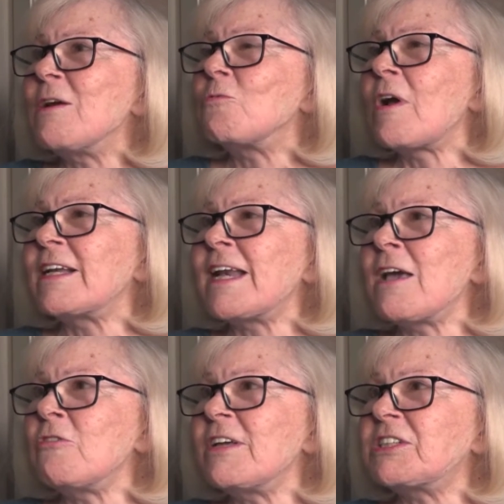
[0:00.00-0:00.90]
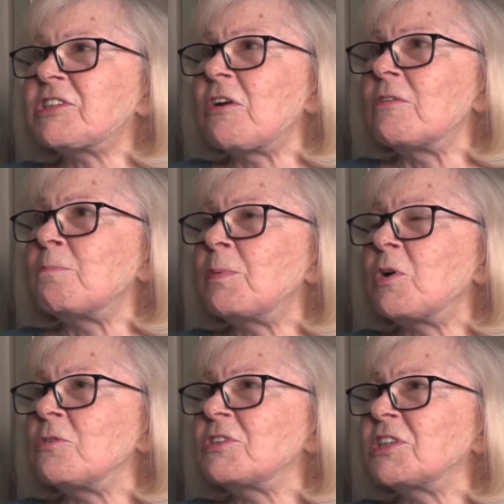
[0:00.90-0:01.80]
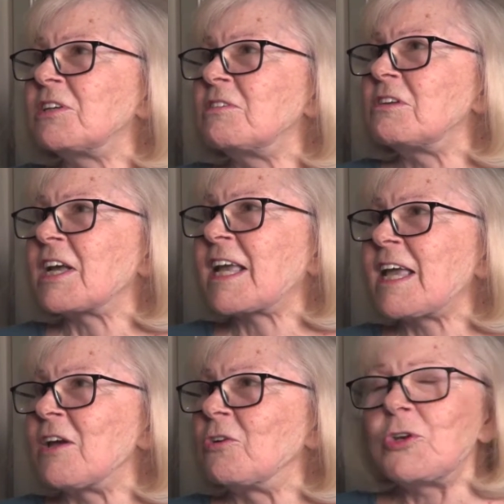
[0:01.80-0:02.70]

right now it's on personal account.